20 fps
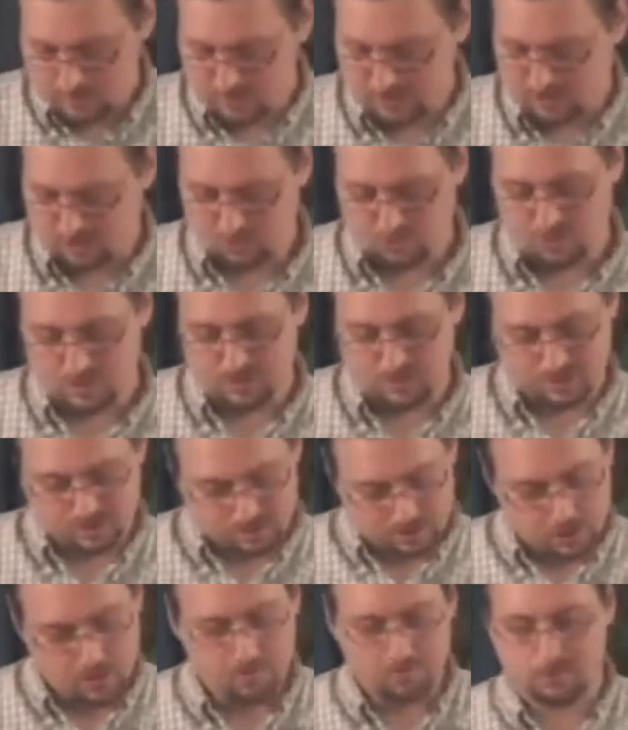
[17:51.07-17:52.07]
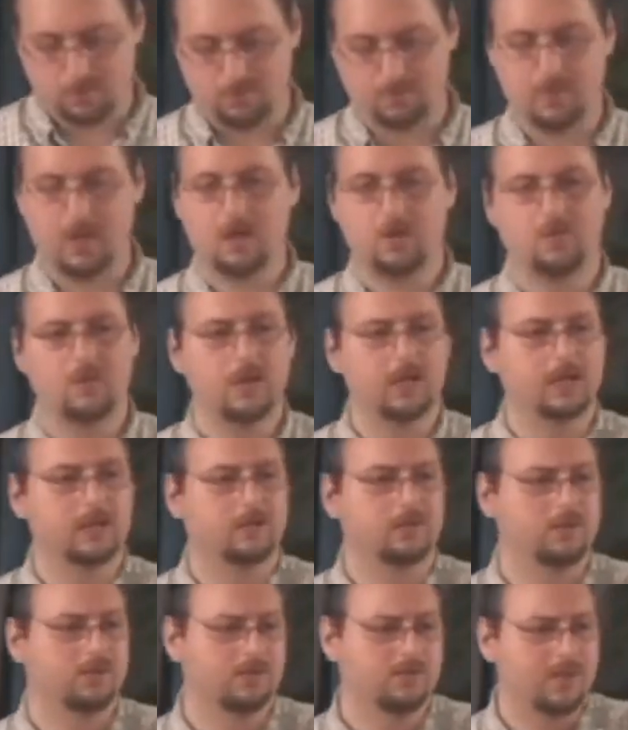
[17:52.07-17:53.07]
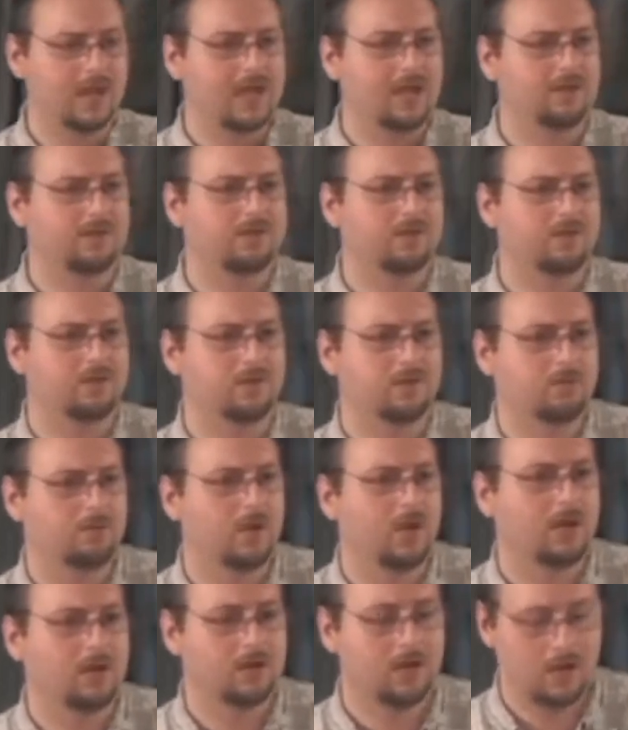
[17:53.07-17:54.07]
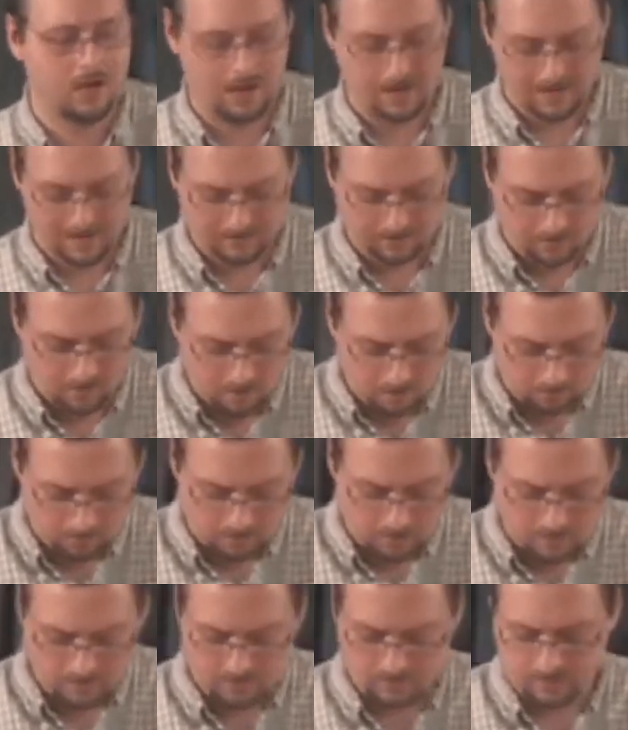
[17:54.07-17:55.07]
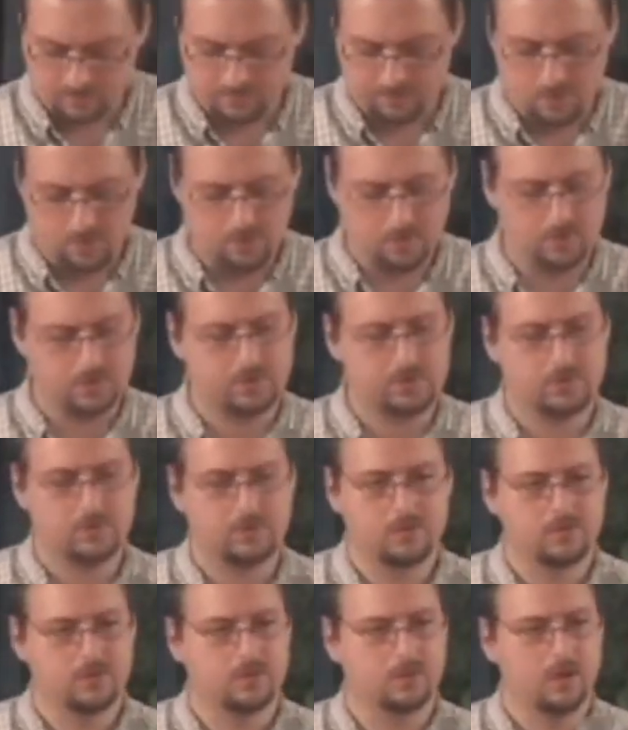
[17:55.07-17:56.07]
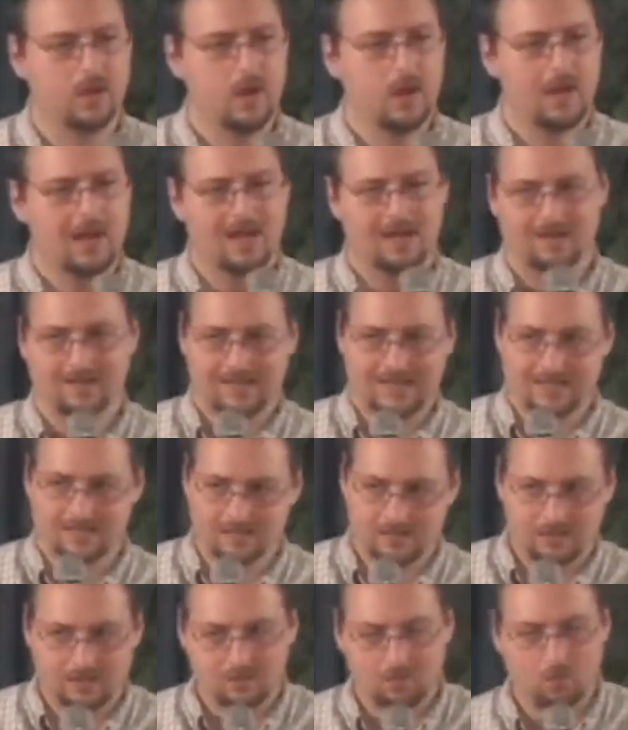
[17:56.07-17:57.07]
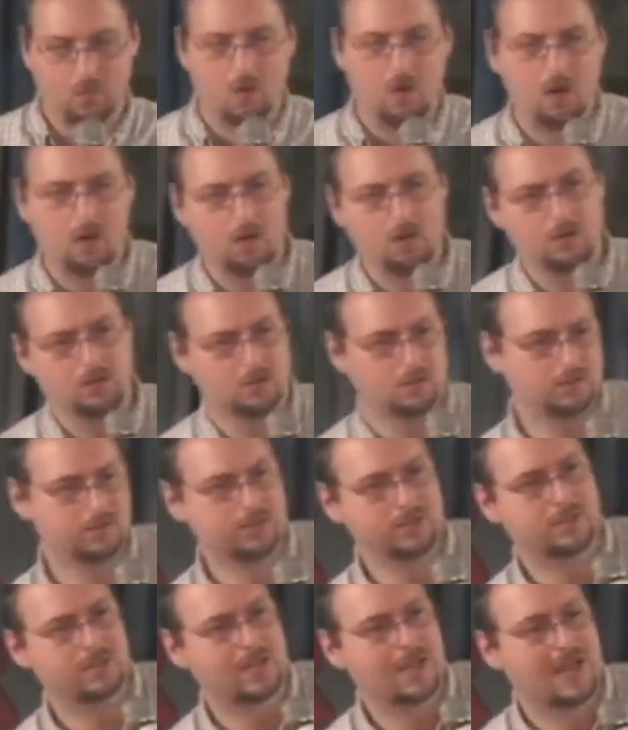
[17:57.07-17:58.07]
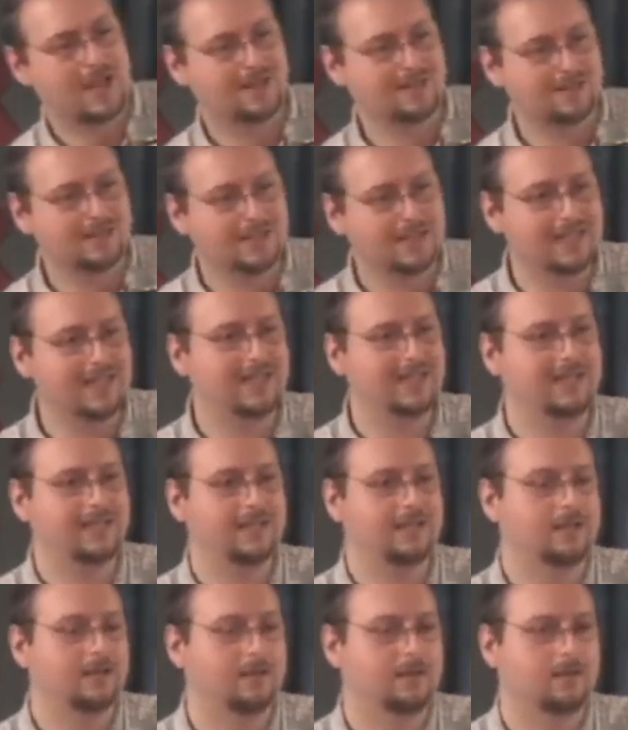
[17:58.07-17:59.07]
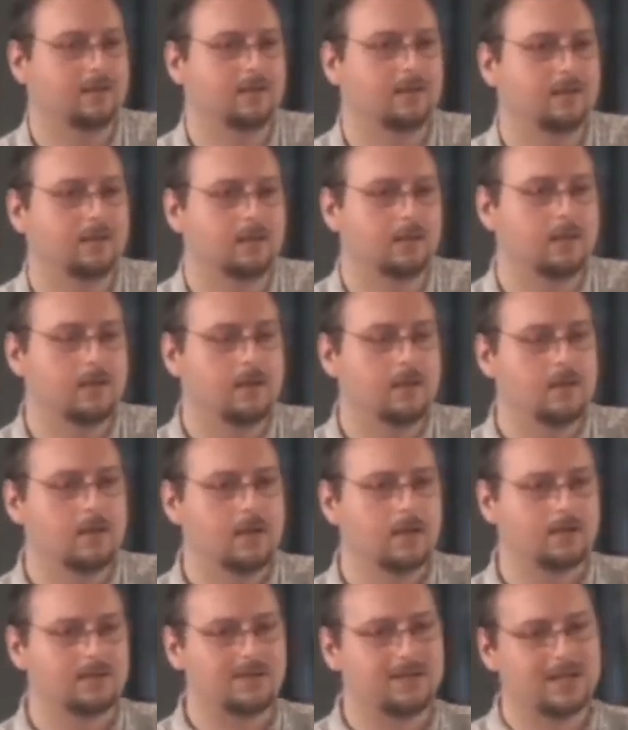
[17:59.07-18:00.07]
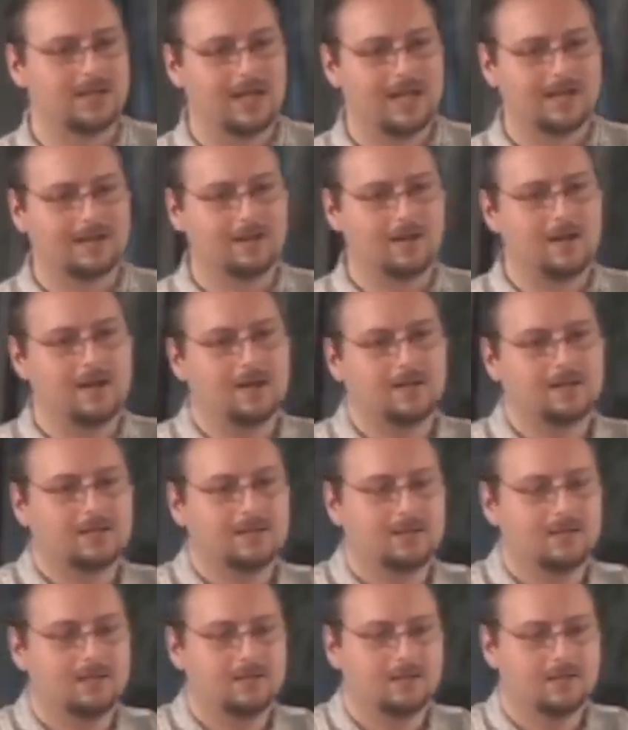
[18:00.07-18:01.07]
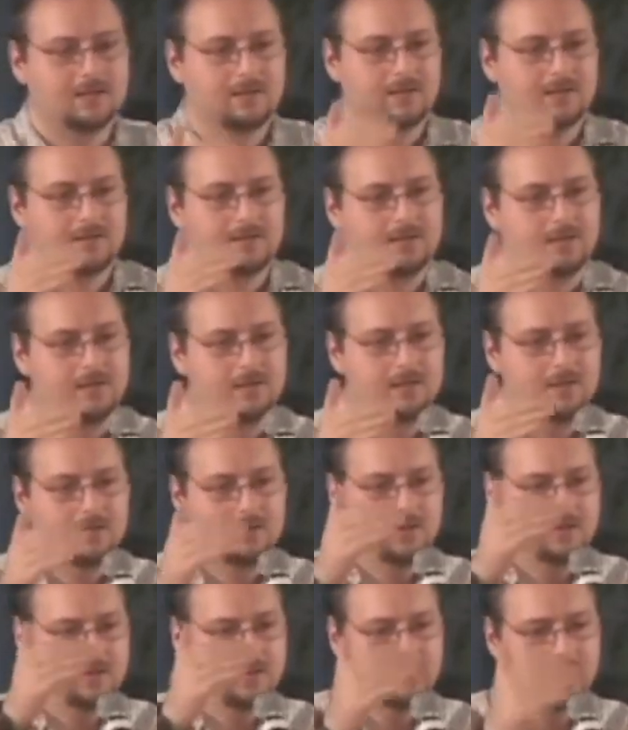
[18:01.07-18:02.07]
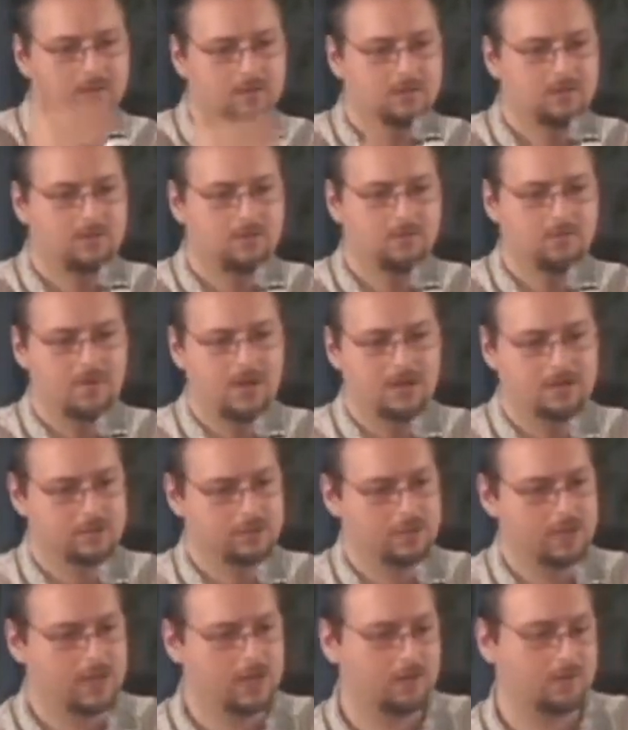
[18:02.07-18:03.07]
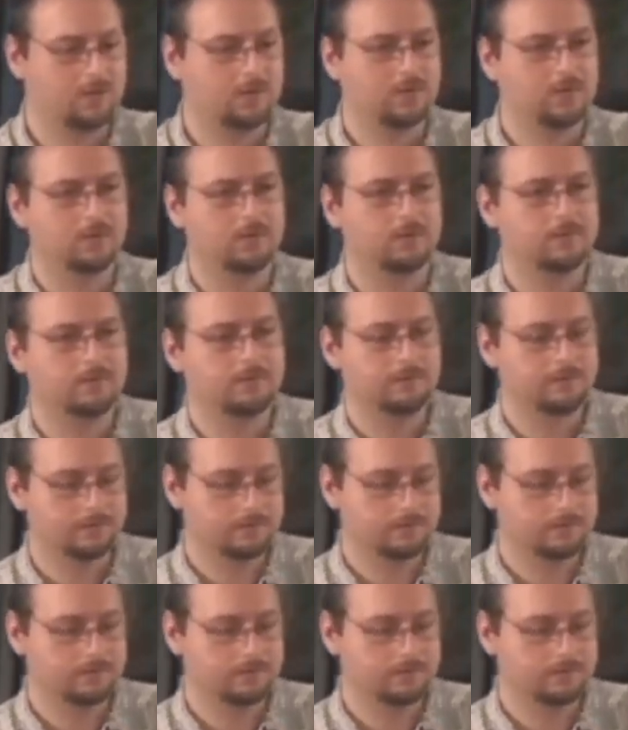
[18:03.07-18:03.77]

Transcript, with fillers: to sort of stumble my way to the bathroom. I, I had to hold on to furniture and, and against the wall, just kind of lean until I got to my shower.